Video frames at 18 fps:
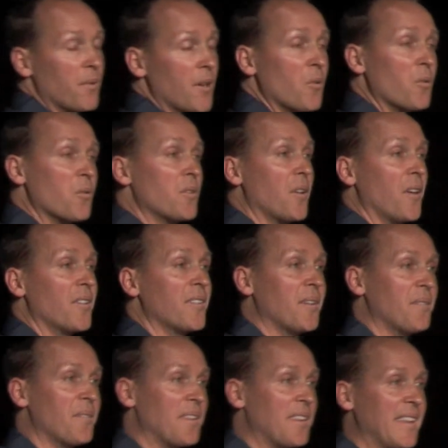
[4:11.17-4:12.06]
and also
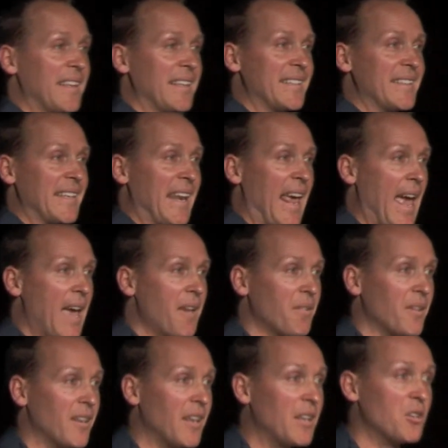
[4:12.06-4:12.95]
some of the things that
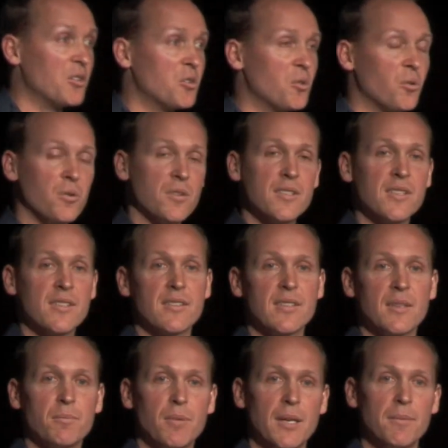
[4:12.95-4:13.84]
haven't, and the choices
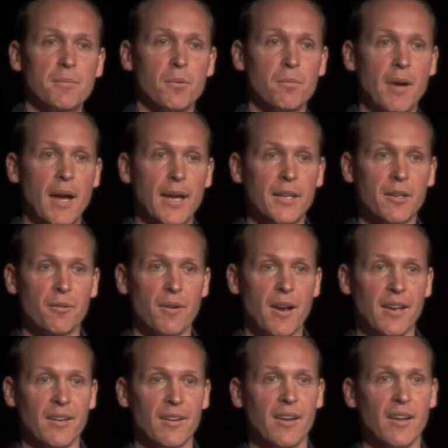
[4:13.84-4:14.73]
that people make
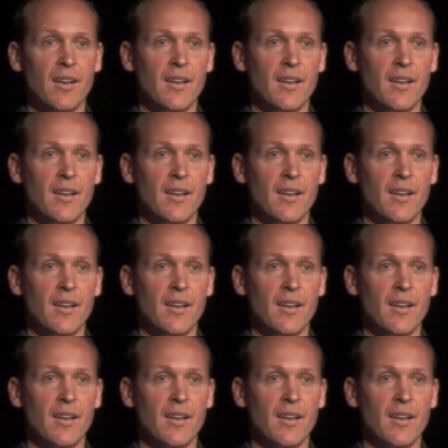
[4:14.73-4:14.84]
around